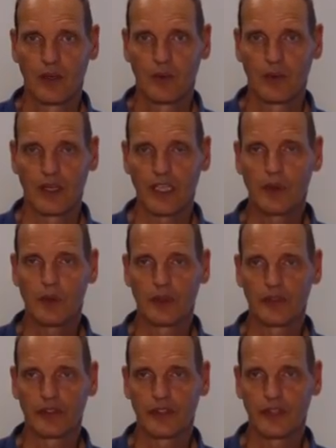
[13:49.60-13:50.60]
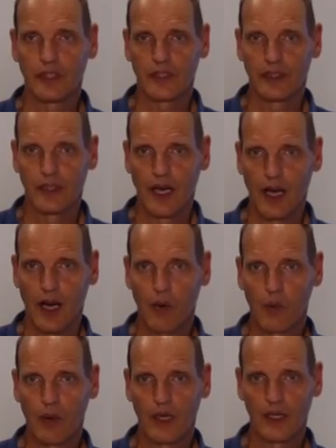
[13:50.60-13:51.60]
Well, here we will see how
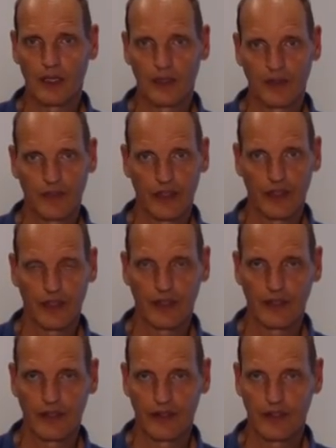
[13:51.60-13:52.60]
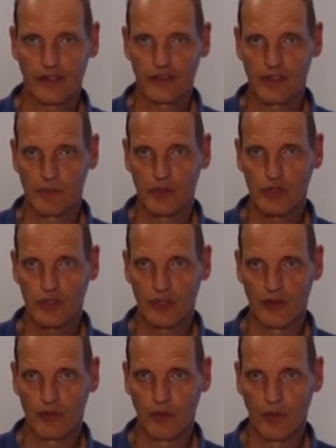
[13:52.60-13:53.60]
well the distribution
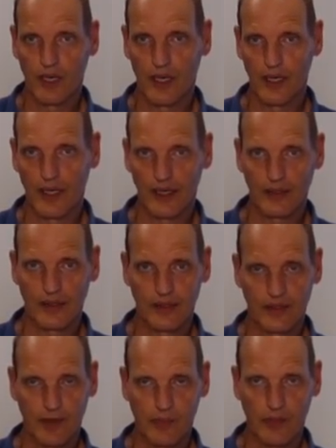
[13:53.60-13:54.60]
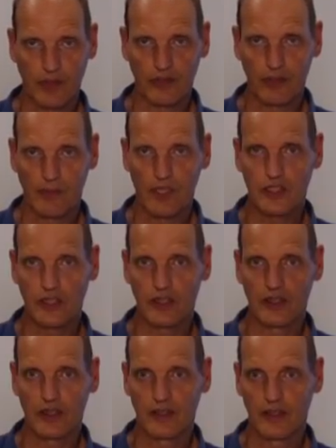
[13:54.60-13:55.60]
of y and its
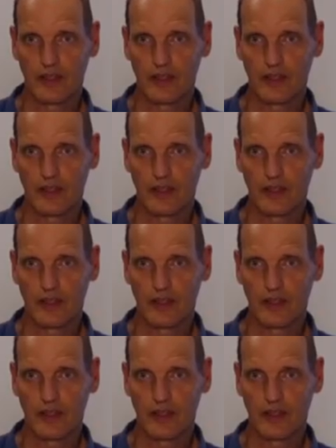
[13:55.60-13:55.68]
approximation